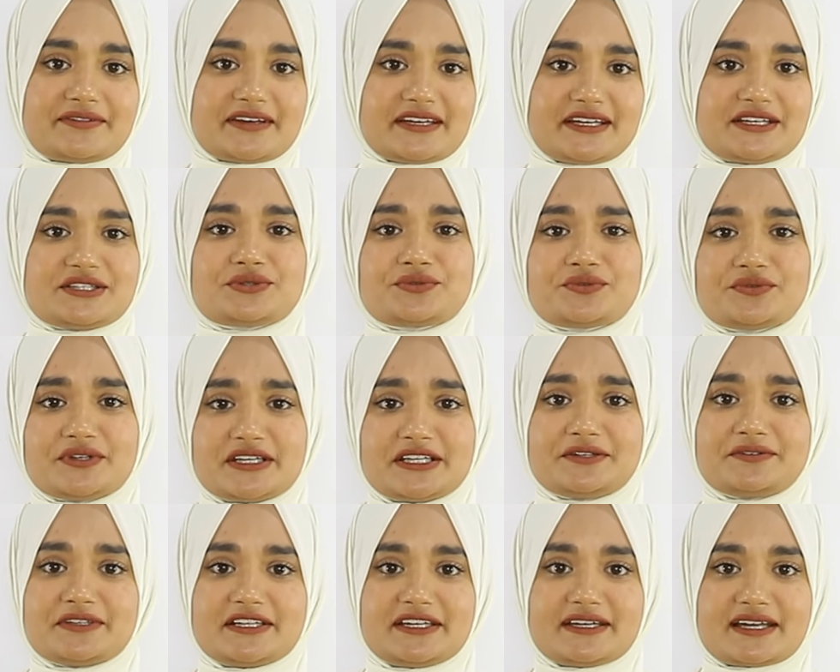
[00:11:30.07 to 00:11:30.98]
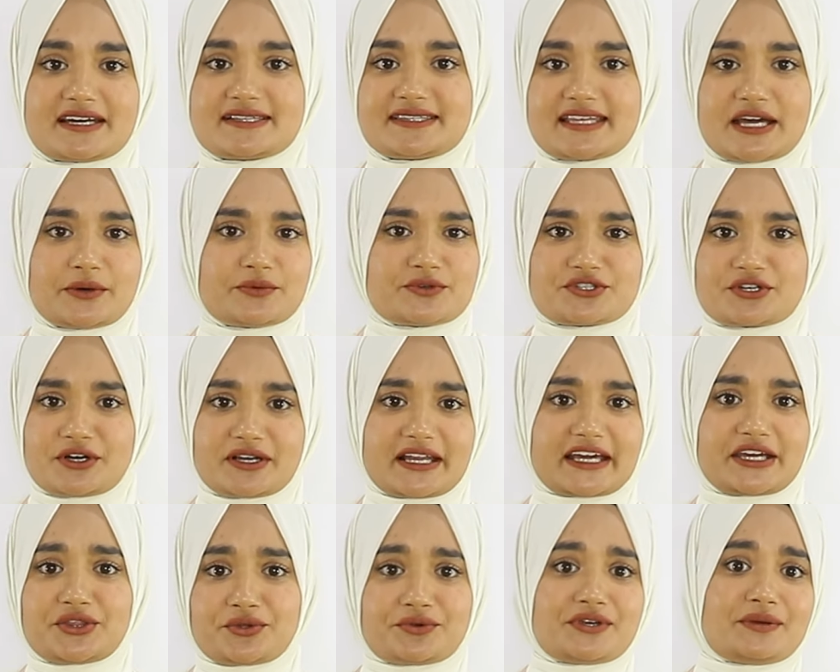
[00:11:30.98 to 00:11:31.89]
It's really nice. That one's got
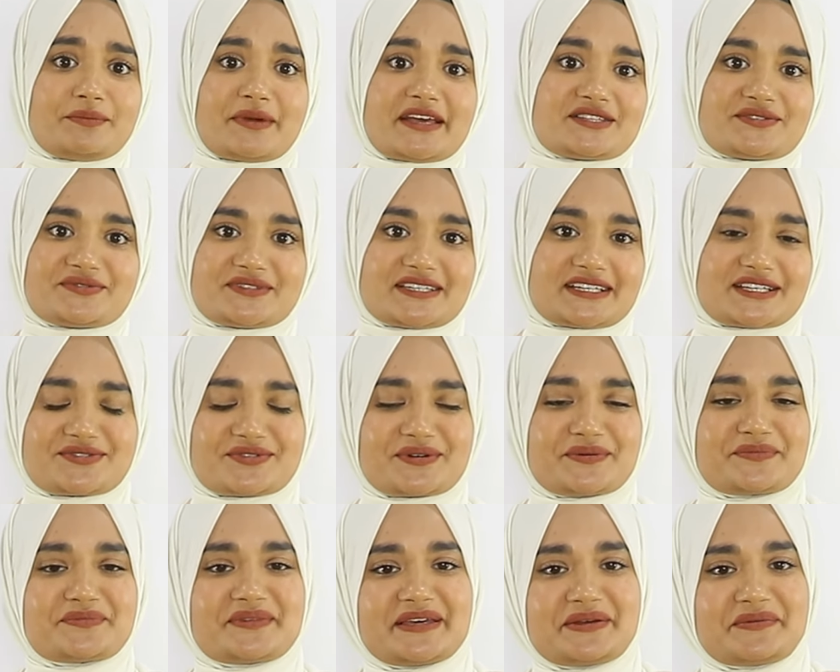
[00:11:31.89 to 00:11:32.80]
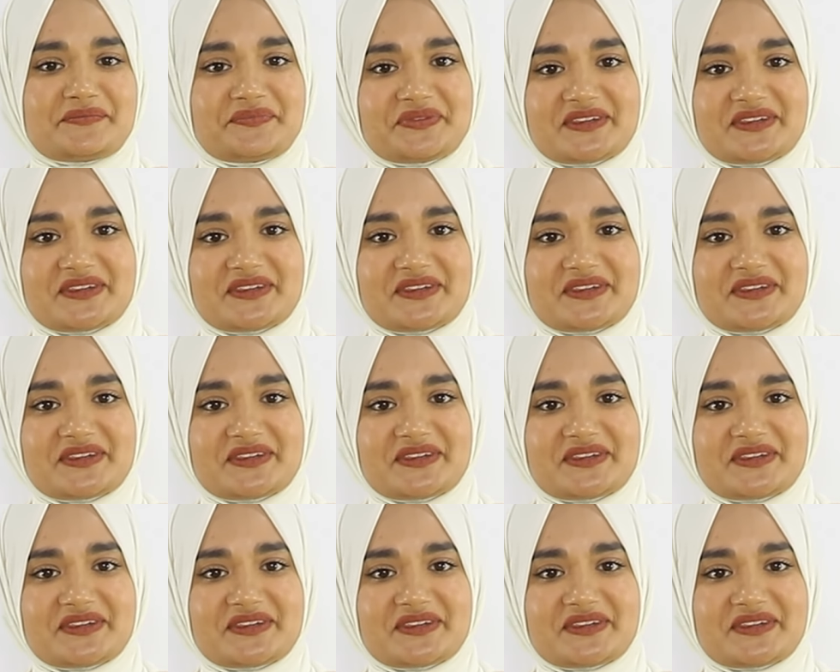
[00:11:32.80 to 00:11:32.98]
like 3 massive ticks from me.